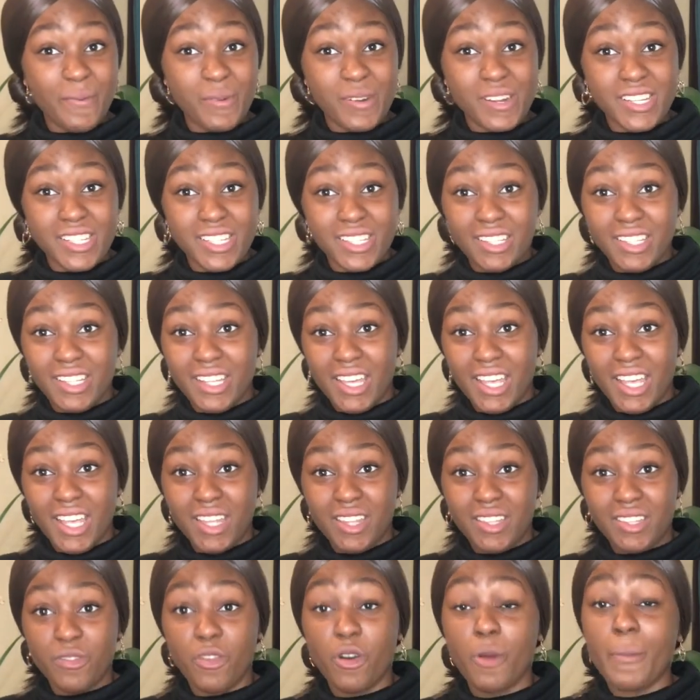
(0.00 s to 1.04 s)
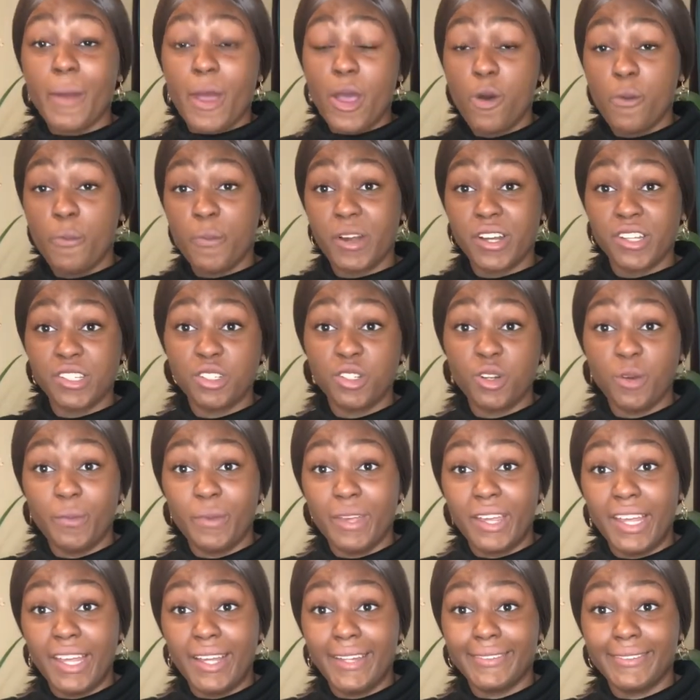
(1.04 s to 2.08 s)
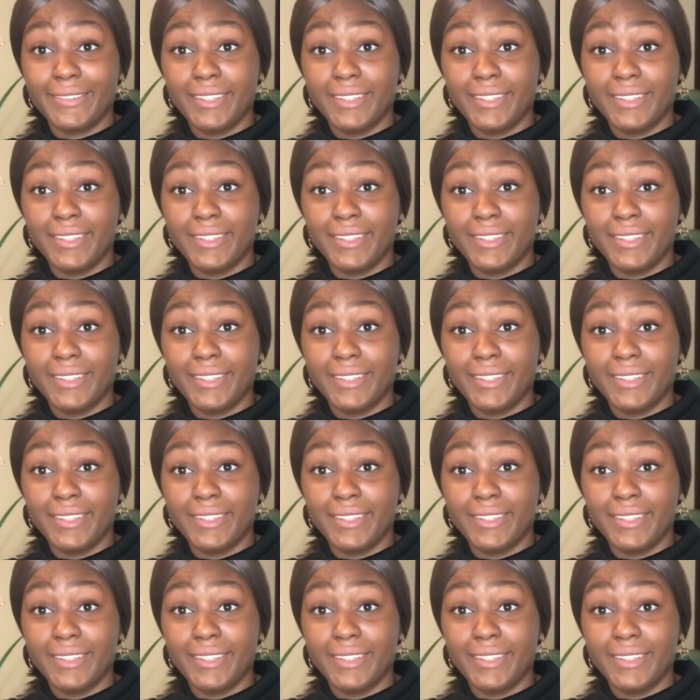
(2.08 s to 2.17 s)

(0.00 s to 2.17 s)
personally, for my own personal being,